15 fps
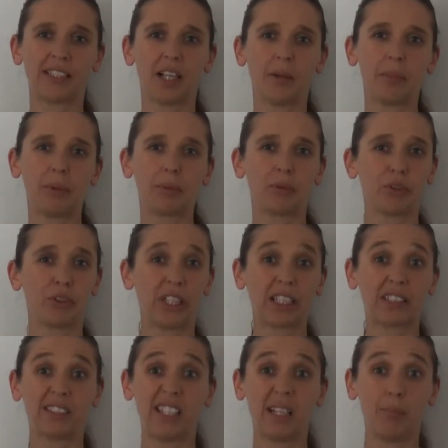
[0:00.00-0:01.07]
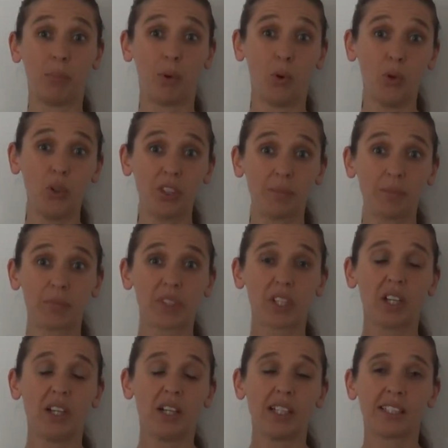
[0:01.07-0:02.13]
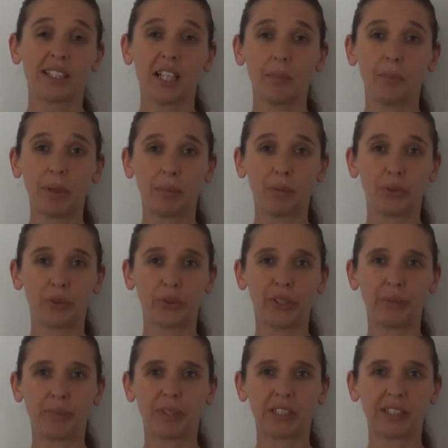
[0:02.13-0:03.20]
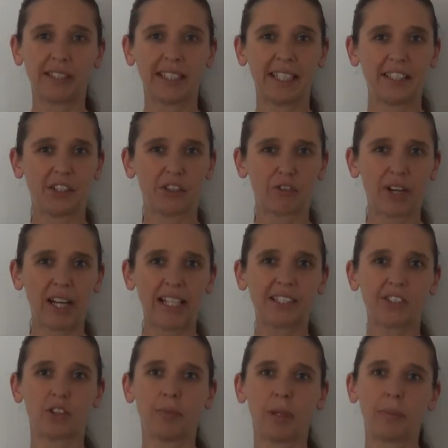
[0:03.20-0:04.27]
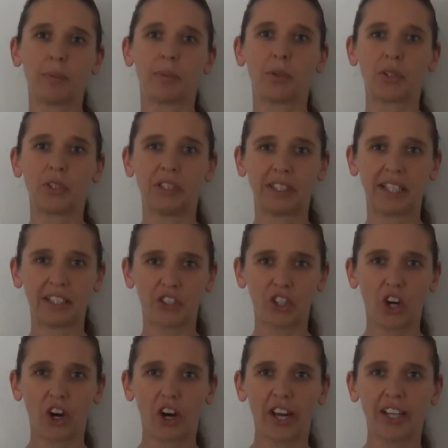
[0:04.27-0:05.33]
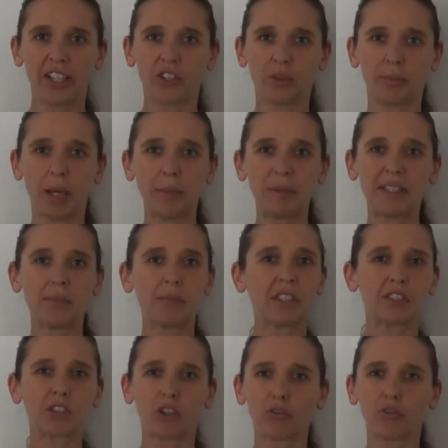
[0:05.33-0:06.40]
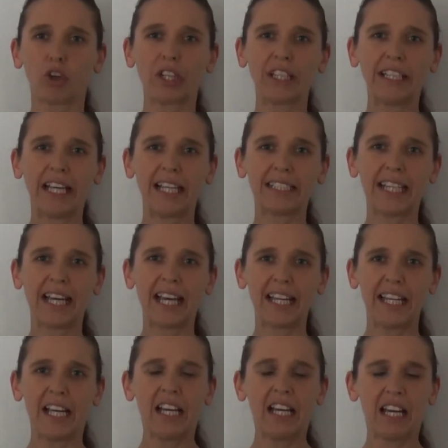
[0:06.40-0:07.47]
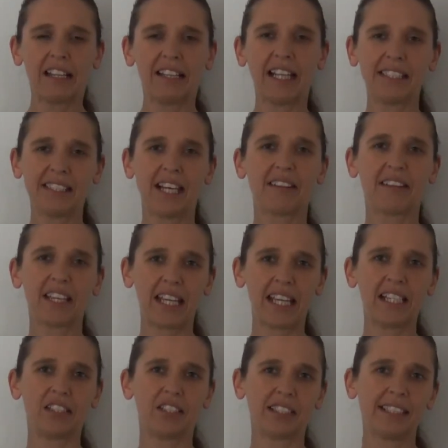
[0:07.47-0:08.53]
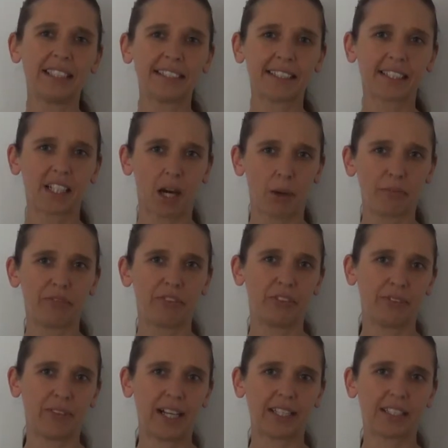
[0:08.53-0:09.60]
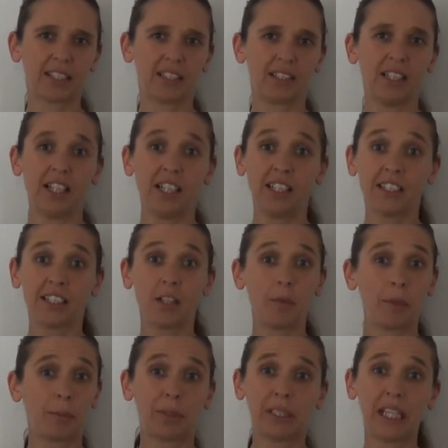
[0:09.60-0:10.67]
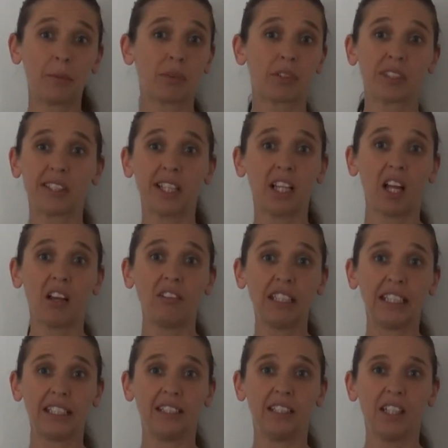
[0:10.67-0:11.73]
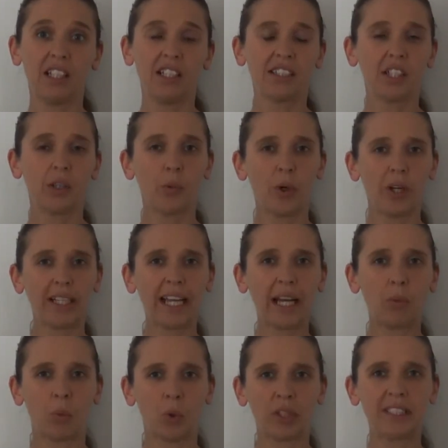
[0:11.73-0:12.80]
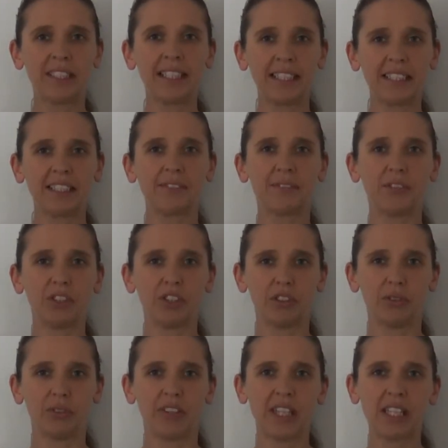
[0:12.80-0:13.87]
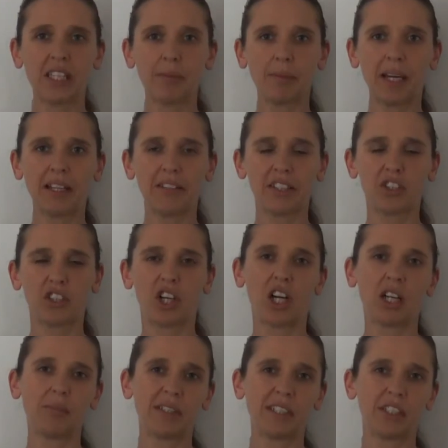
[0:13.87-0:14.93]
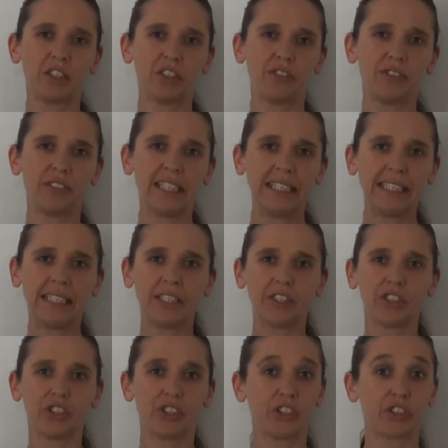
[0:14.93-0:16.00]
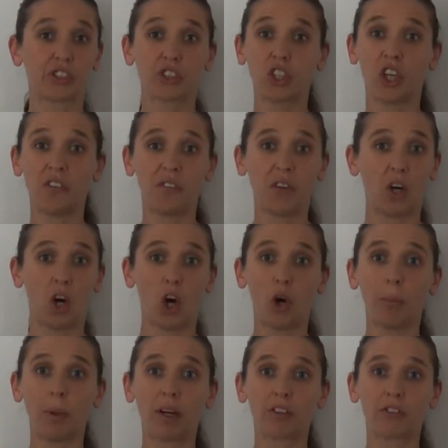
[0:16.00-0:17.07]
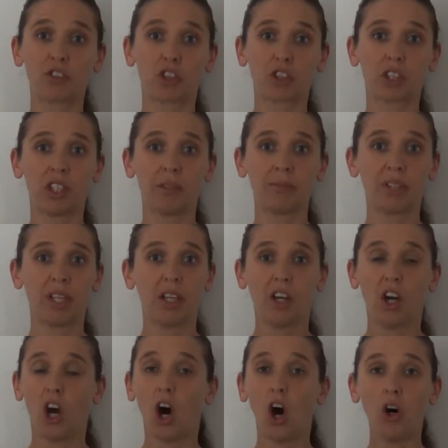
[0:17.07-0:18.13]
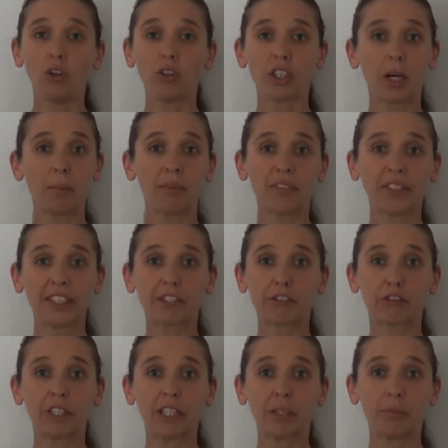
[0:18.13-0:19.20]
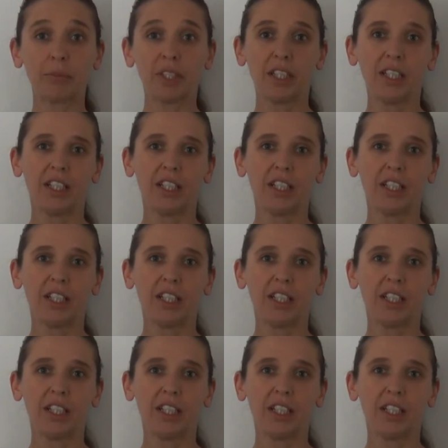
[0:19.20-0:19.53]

Some people do that because they're bored. Some people do it because they're stressed, or maybe because they're tired, or maybe something's gone wrong in their day and that's how they eat, and it's a comfort factor. Some people eat because they're lonely. So work out what it is for you. Think about the times that you've needed to just scoff a whole bar of chocolate, whole tub of ice cream.